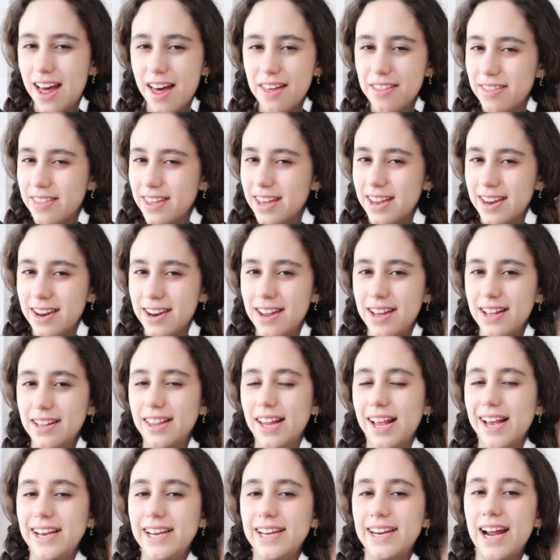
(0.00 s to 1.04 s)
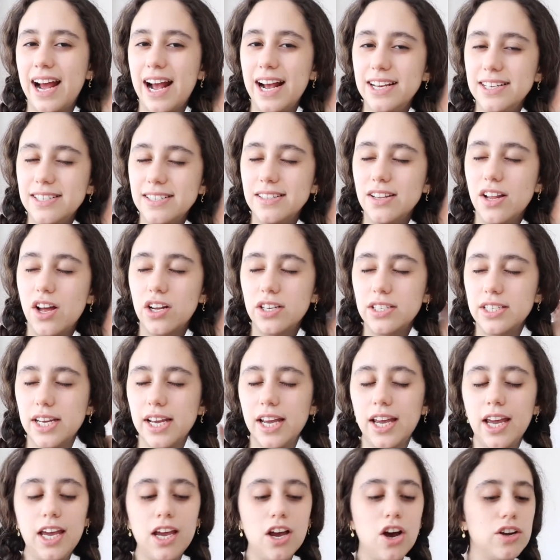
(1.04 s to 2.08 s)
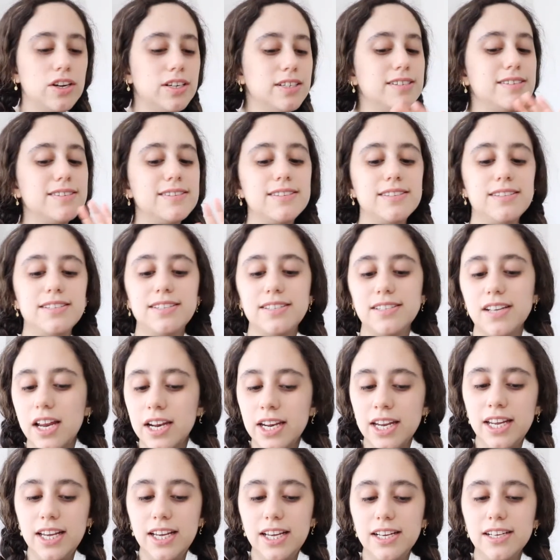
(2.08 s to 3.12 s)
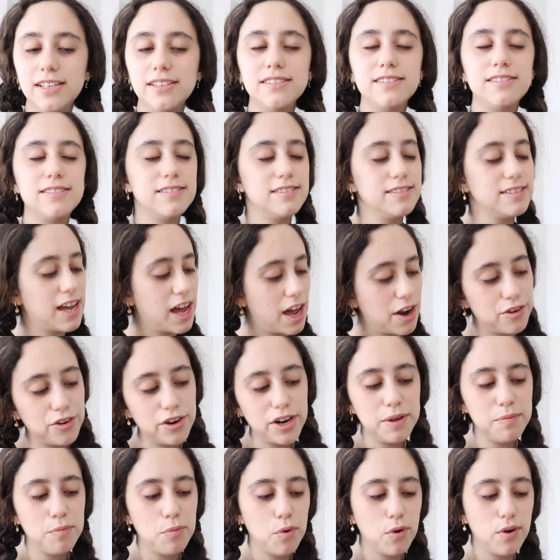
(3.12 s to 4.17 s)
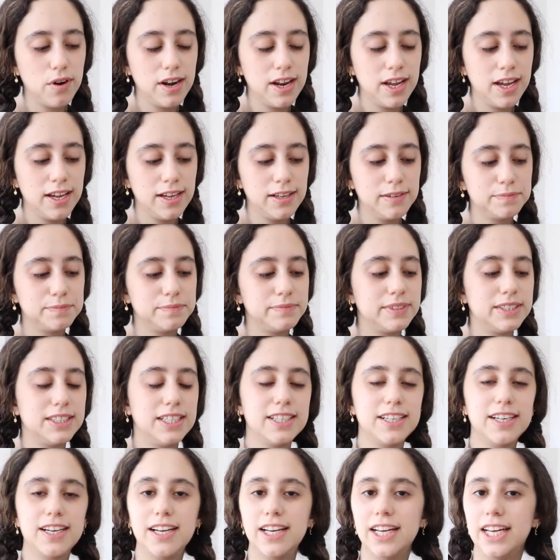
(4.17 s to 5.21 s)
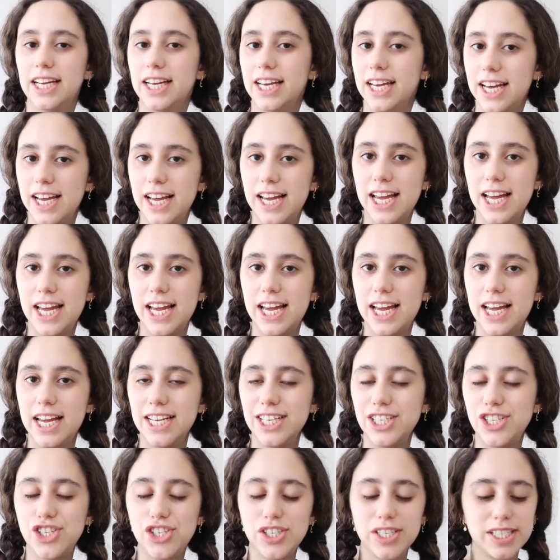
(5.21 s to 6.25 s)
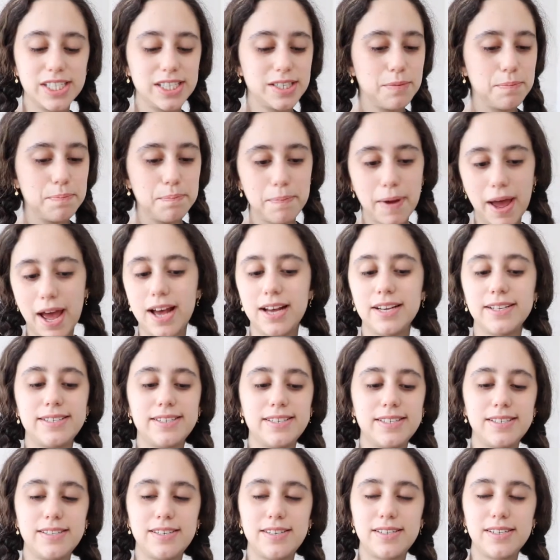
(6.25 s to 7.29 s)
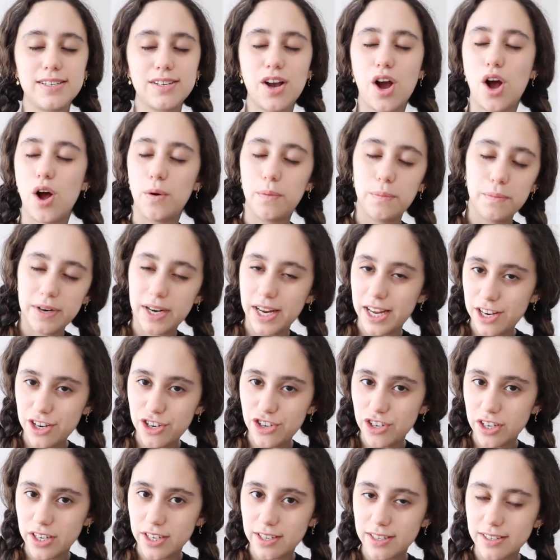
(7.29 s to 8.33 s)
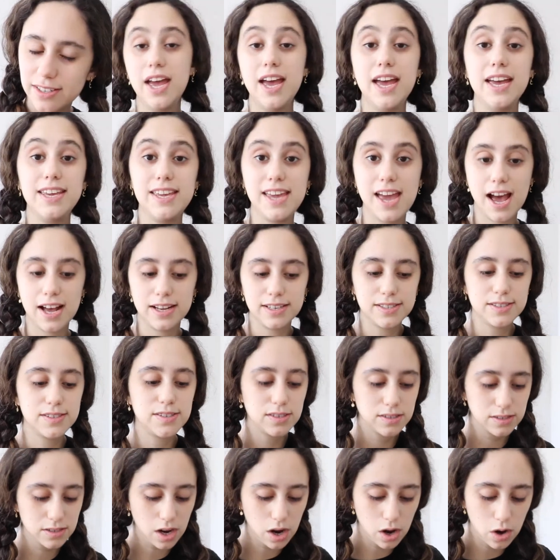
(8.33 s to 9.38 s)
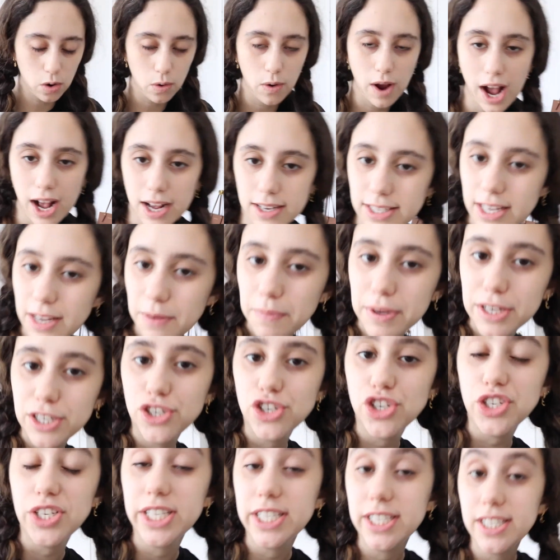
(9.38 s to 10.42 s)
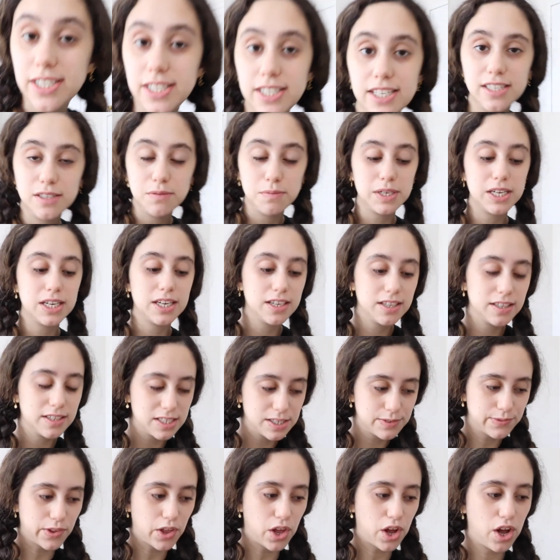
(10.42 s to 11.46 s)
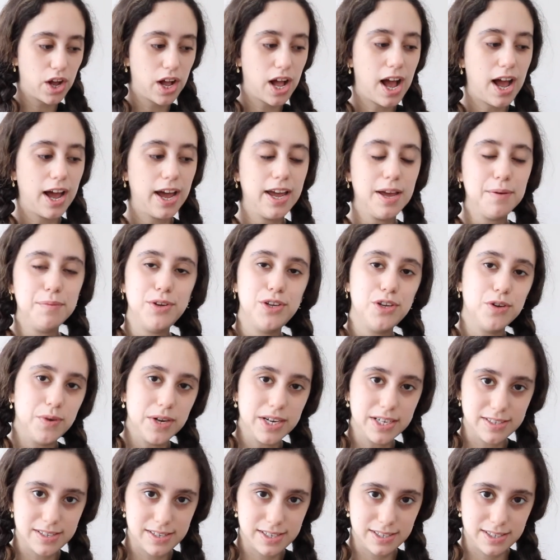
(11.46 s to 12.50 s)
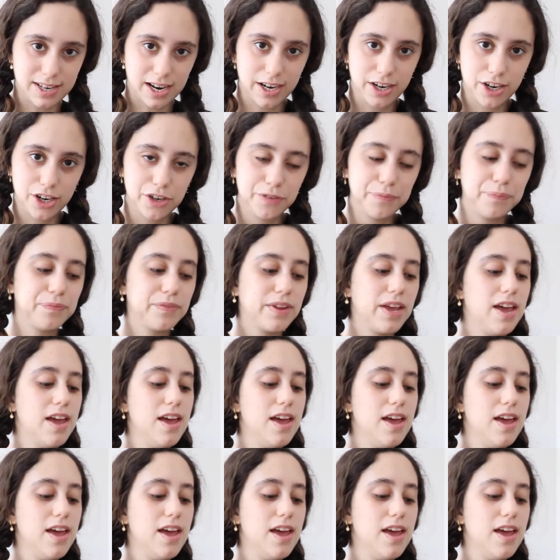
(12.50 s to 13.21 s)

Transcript: Nothing like an iced latte on a sunny Saturday morning. It's just the best combination. Yes, so as I mentioned in the beginning of this vlog, I am a UX designer.